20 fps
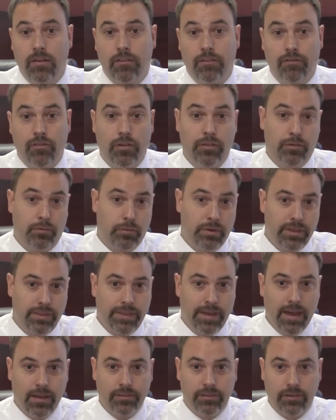for
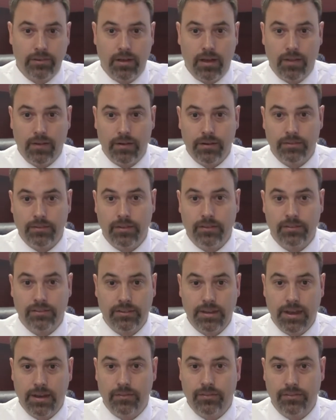$3,000
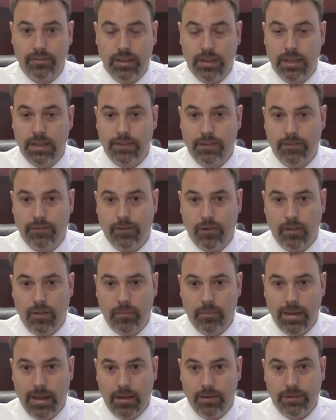instead of seeking the full
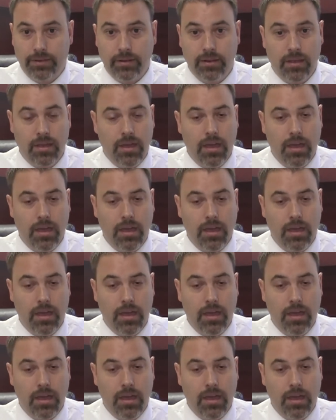amount.